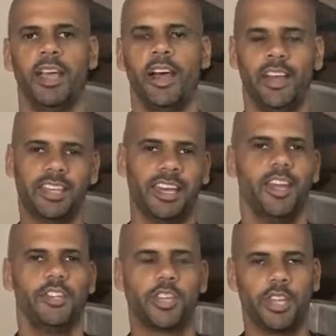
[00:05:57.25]
Okay,
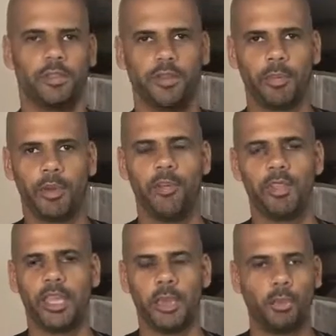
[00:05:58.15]
so you flip it over.
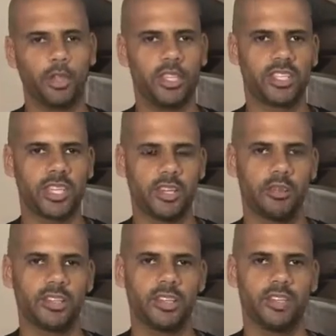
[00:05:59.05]
Now you put your single
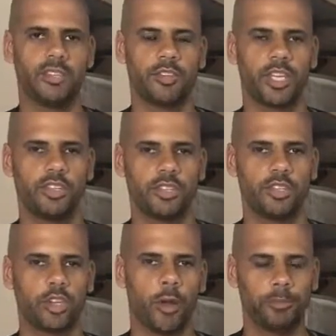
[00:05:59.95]
slice of cheese on the
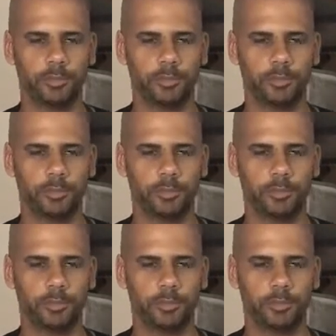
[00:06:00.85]
top.